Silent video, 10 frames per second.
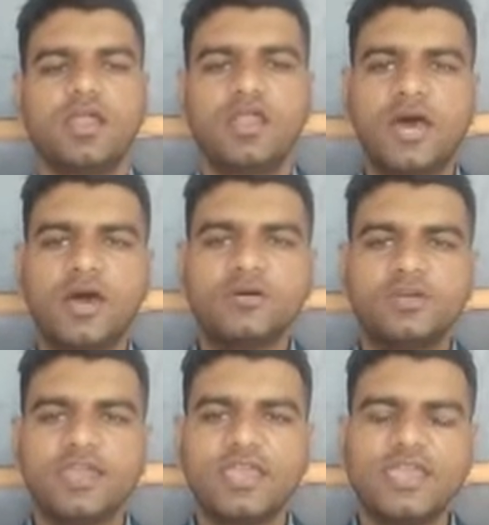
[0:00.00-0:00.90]
Now
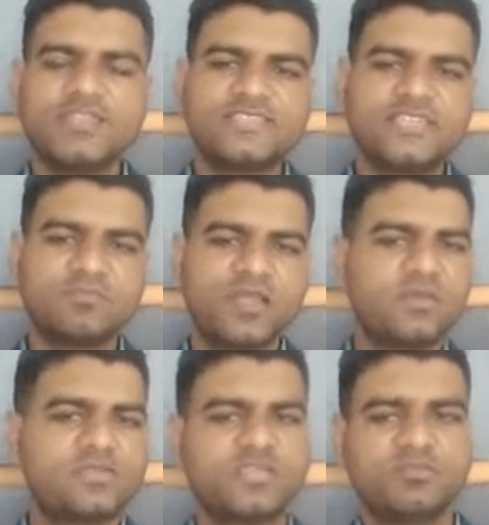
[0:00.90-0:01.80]
in this
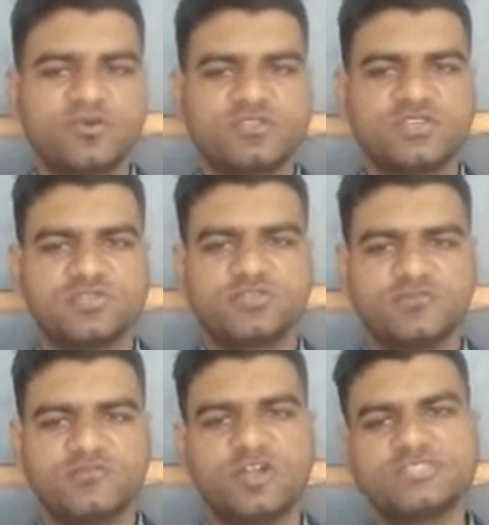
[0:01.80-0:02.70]
inflammation process,
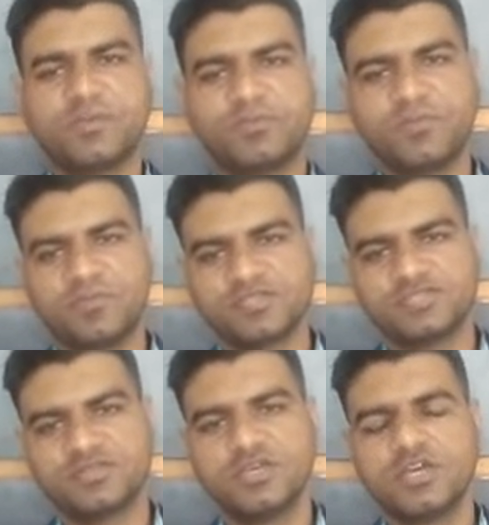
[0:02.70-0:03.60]
what's happened first?
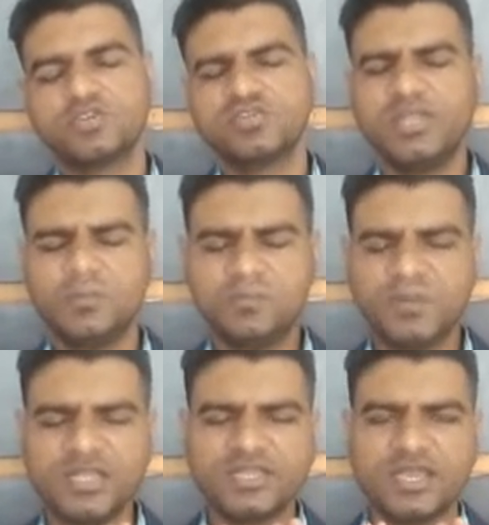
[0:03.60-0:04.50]
So
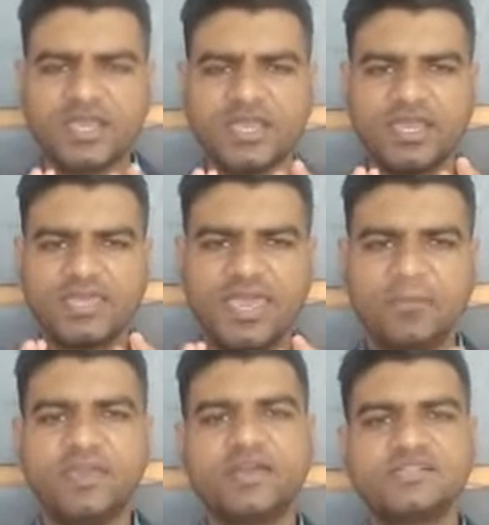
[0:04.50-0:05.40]
different
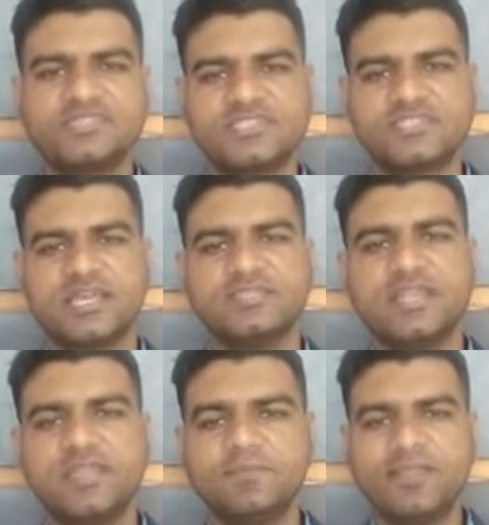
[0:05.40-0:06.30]
chemicals is there,
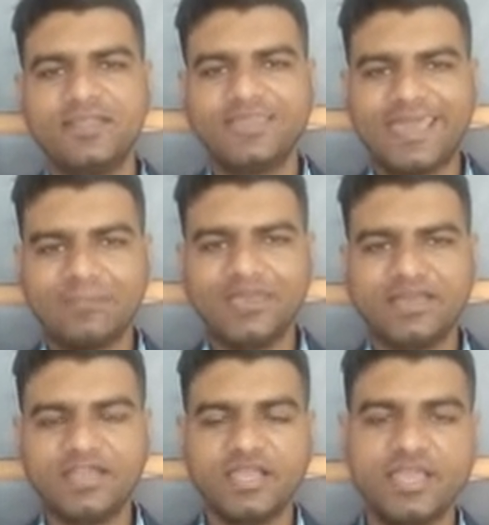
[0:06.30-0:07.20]
that different
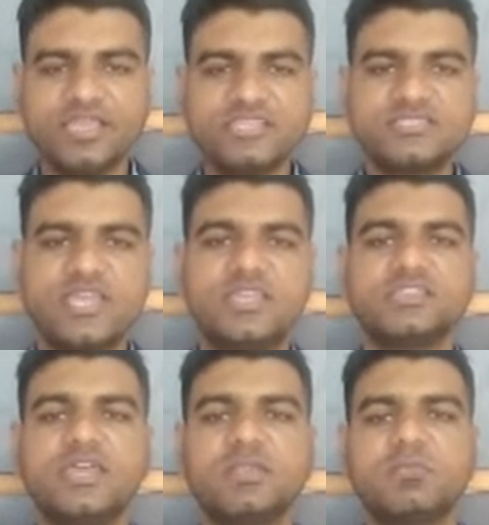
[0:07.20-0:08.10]
chemical
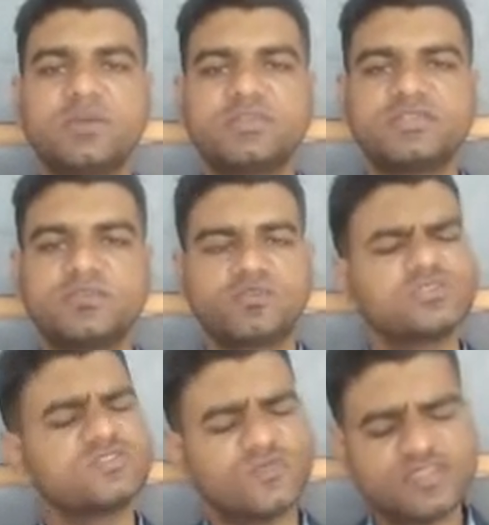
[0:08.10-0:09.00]
initiate the inflammation
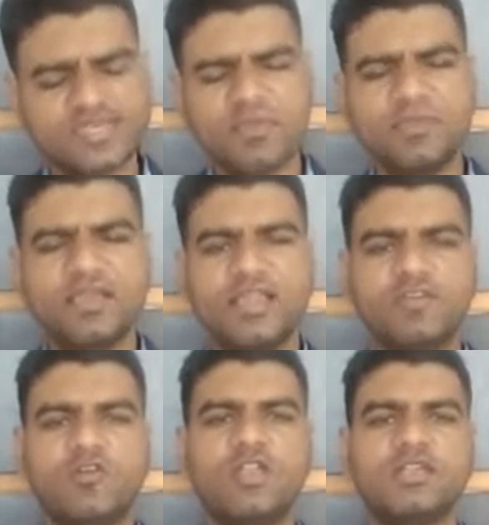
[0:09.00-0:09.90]
process. Which chemical
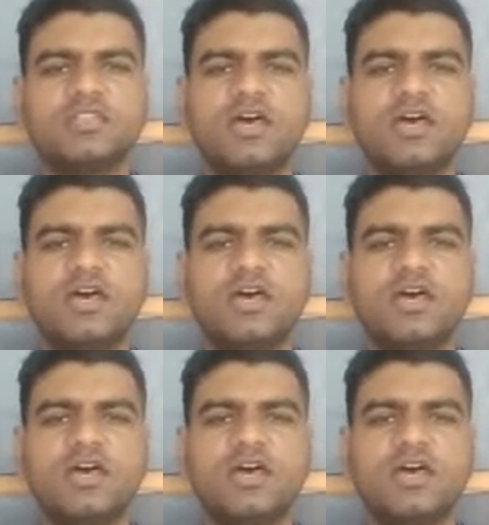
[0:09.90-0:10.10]
involved in